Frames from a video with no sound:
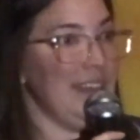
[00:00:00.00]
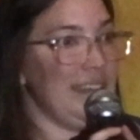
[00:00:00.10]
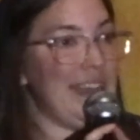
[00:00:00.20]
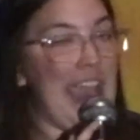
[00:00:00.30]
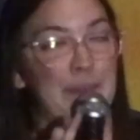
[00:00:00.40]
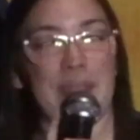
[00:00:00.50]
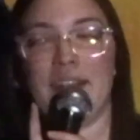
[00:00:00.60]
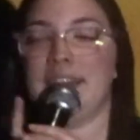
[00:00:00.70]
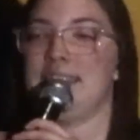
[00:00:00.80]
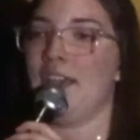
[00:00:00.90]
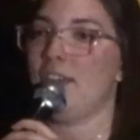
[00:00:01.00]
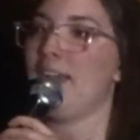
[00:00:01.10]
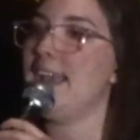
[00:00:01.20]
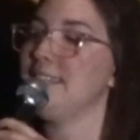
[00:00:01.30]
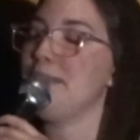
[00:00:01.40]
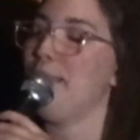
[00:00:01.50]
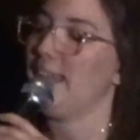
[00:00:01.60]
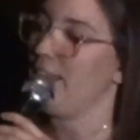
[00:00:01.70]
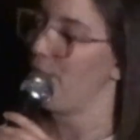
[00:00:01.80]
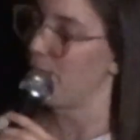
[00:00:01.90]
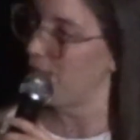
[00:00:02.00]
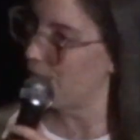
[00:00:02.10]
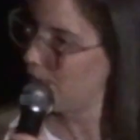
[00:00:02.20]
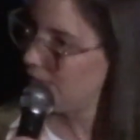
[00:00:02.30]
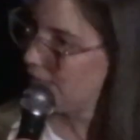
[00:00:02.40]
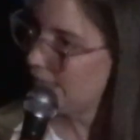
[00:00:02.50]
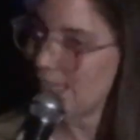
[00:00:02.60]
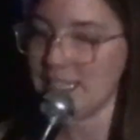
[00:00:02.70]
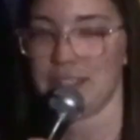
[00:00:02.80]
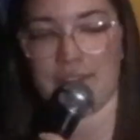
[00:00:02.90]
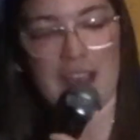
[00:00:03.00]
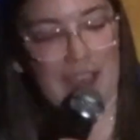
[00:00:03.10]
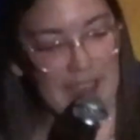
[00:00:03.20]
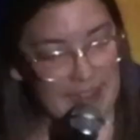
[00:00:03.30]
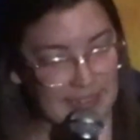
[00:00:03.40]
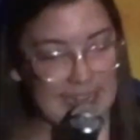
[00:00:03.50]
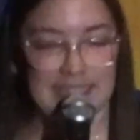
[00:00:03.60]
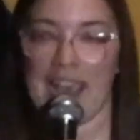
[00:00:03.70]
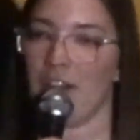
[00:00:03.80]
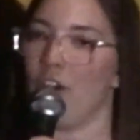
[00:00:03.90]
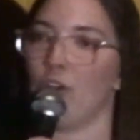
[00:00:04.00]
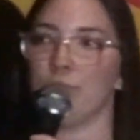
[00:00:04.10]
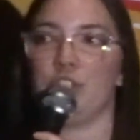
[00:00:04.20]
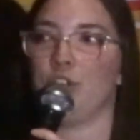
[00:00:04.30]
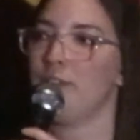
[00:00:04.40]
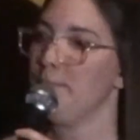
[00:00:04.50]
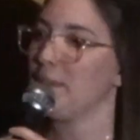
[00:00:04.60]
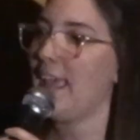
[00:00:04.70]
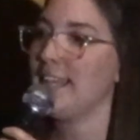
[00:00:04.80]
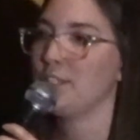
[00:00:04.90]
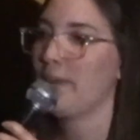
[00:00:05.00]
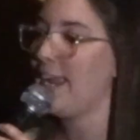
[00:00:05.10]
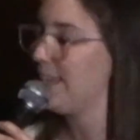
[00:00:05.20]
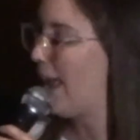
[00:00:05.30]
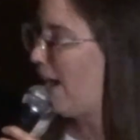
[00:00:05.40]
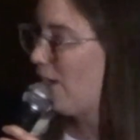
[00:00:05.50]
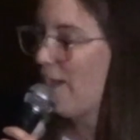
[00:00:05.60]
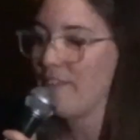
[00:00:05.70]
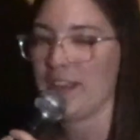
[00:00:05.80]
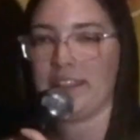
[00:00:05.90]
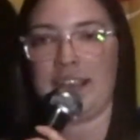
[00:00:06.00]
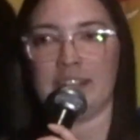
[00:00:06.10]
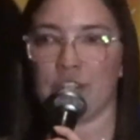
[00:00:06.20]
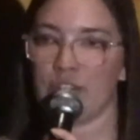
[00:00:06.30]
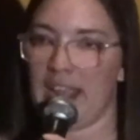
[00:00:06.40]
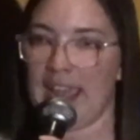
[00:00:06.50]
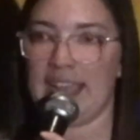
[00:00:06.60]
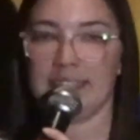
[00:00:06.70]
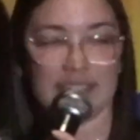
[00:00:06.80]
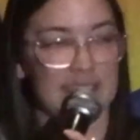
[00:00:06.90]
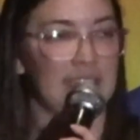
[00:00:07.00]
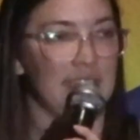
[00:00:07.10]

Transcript: Yeah, I'm here to tell you guys he made it through. He's fine, he's at home shooting blanks right now, everything is great.